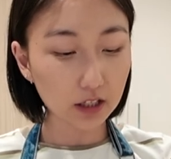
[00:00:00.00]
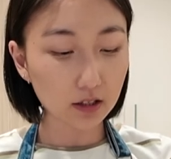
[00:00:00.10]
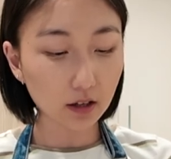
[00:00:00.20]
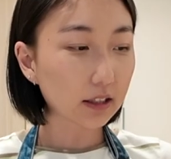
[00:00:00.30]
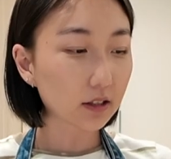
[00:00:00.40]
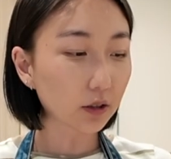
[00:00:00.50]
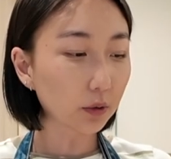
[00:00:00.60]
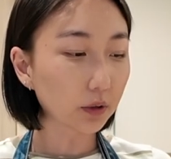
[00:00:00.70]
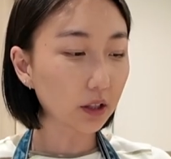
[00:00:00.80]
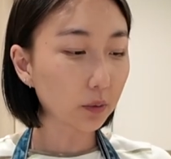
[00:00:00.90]
it's still
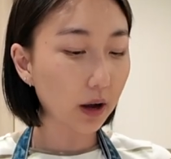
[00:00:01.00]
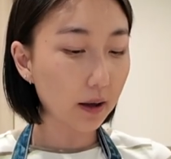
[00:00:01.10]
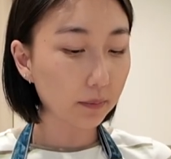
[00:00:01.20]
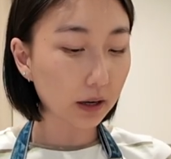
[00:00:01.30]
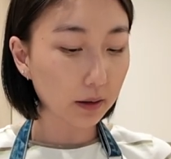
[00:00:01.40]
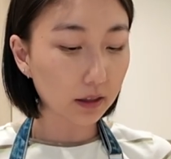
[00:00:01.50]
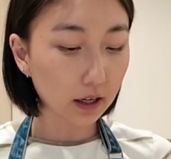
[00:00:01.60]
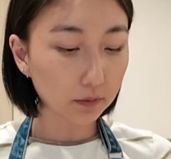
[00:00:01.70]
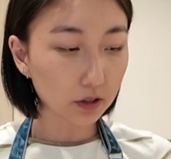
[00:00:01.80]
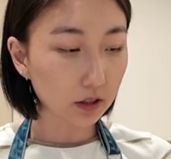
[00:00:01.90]
really wet, but I think
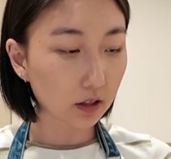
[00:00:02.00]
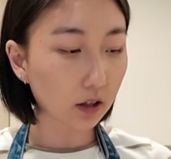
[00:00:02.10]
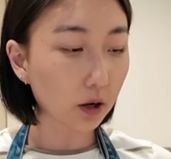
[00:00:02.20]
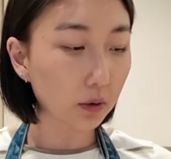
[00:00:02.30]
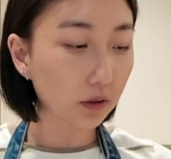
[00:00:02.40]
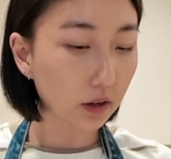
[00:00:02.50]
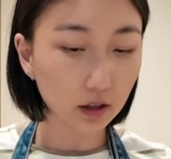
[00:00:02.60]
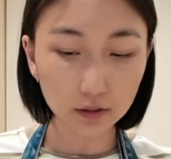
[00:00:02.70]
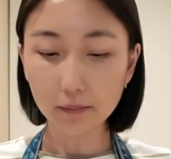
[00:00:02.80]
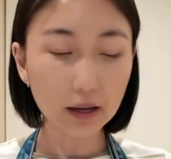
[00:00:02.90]
I'm just gonna go with it.
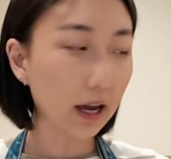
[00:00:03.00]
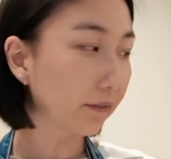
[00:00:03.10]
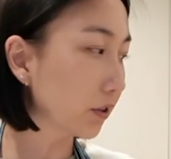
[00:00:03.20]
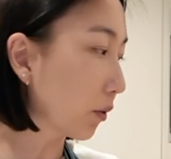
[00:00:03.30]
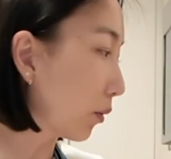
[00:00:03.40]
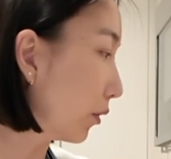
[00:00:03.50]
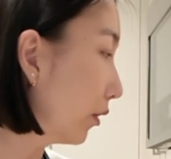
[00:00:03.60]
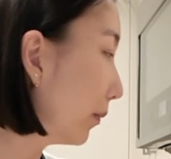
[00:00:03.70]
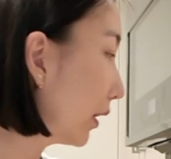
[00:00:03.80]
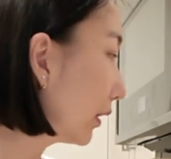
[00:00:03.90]
I may have to oil
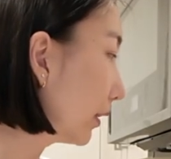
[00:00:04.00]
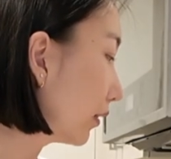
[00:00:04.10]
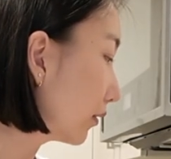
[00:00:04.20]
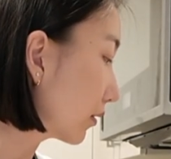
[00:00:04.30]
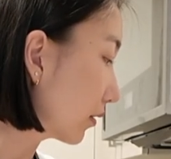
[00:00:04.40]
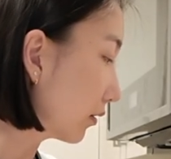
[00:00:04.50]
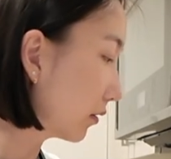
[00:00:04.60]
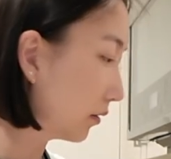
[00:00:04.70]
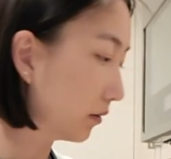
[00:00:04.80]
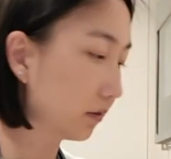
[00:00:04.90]
my hands a
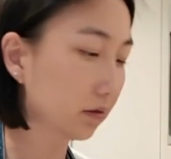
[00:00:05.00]
little.